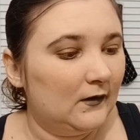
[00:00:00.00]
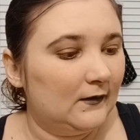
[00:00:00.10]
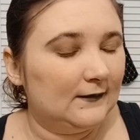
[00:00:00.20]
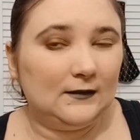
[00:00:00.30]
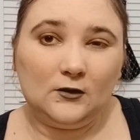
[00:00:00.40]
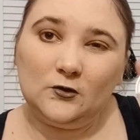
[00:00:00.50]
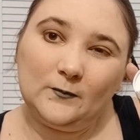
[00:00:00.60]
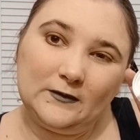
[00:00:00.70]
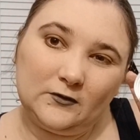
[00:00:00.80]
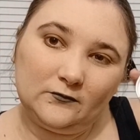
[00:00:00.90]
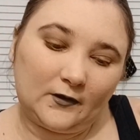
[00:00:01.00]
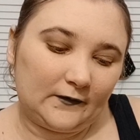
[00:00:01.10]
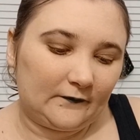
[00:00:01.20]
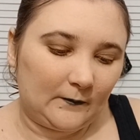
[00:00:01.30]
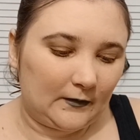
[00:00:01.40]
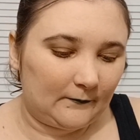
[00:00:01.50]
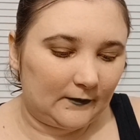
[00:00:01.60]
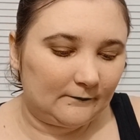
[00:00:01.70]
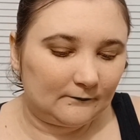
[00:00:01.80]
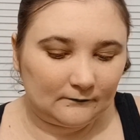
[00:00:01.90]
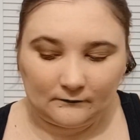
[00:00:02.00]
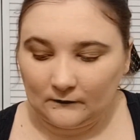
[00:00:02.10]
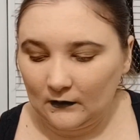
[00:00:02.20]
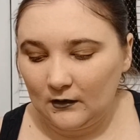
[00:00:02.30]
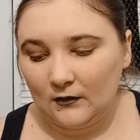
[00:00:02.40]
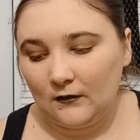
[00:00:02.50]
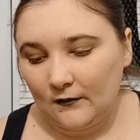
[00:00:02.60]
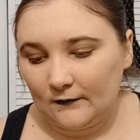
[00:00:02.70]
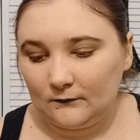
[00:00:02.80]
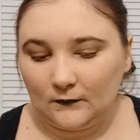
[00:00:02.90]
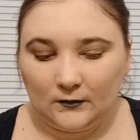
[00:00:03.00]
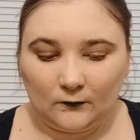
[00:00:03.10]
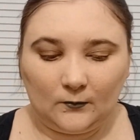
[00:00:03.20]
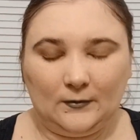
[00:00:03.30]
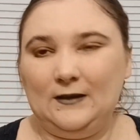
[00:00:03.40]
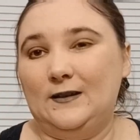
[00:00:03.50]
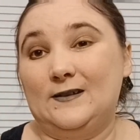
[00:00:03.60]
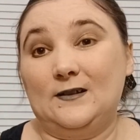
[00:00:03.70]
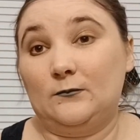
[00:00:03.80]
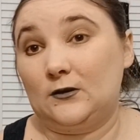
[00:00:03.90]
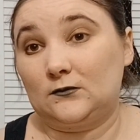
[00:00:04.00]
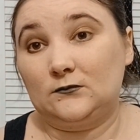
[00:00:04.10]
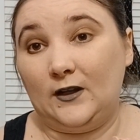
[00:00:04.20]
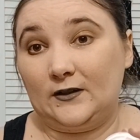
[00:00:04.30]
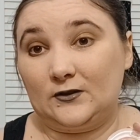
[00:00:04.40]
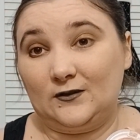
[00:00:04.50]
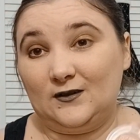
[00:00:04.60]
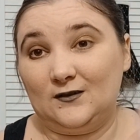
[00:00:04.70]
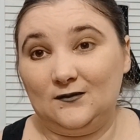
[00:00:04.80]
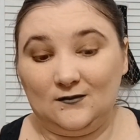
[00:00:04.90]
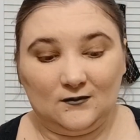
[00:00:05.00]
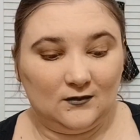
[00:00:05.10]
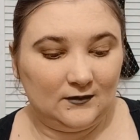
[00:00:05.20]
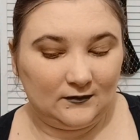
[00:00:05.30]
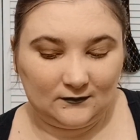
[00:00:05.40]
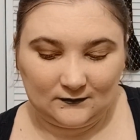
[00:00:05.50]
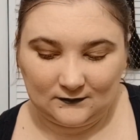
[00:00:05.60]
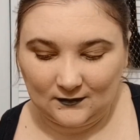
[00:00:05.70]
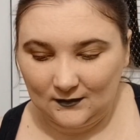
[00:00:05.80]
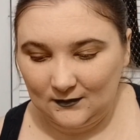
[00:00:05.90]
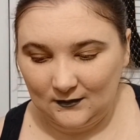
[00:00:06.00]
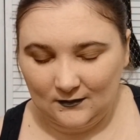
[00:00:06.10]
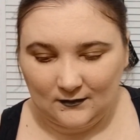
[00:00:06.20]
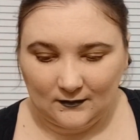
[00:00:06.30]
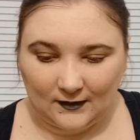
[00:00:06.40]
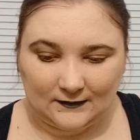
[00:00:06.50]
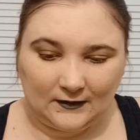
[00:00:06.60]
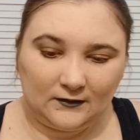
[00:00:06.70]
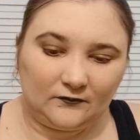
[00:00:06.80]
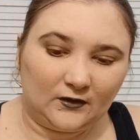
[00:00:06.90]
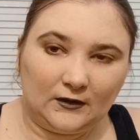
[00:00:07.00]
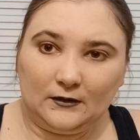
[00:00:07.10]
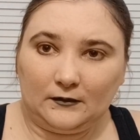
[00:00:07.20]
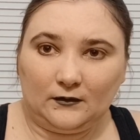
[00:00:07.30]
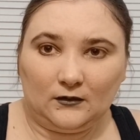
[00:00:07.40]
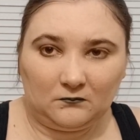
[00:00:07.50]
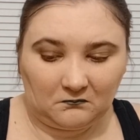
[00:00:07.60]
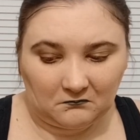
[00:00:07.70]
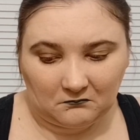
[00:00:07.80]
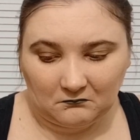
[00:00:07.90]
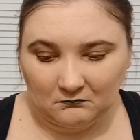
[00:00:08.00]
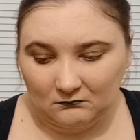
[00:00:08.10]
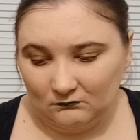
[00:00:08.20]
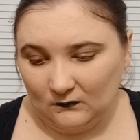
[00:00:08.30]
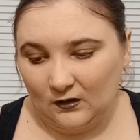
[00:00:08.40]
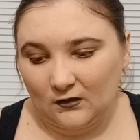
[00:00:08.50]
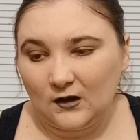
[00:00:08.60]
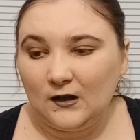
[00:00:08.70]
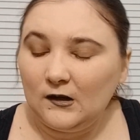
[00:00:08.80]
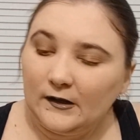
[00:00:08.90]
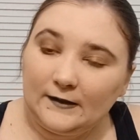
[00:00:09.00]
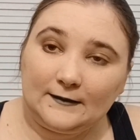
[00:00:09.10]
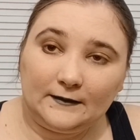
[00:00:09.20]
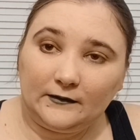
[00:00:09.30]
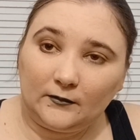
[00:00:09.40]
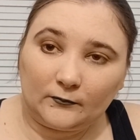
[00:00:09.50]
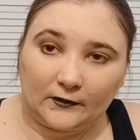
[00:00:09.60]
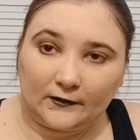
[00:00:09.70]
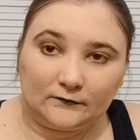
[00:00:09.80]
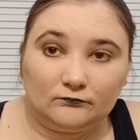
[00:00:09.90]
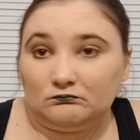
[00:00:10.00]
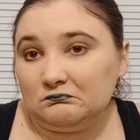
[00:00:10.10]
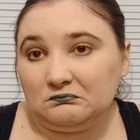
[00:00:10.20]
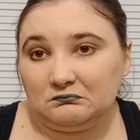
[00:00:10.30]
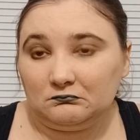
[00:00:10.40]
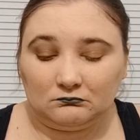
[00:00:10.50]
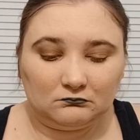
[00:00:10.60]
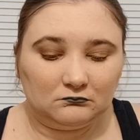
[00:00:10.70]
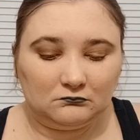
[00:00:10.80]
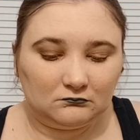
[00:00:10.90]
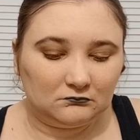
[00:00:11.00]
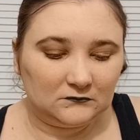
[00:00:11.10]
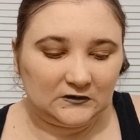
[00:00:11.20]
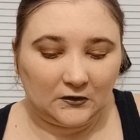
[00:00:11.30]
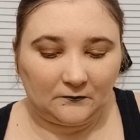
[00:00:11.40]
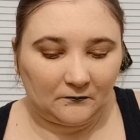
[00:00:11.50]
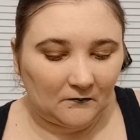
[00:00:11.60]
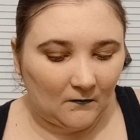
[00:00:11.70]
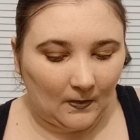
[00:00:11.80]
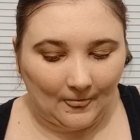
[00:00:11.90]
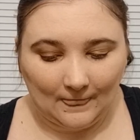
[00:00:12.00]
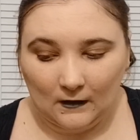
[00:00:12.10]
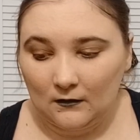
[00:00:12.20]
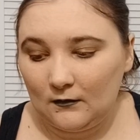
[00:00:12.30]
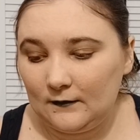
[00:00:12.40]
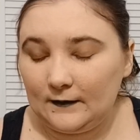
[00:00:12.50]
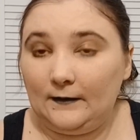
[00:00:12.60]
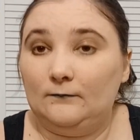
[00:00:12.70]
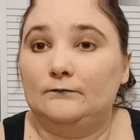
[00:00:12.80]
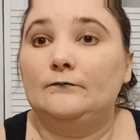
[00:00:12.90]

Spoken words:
It's a little bit too dark for me, but it won't be this summer, actually. So I tan very easily. It's Indian blood. So. Okay.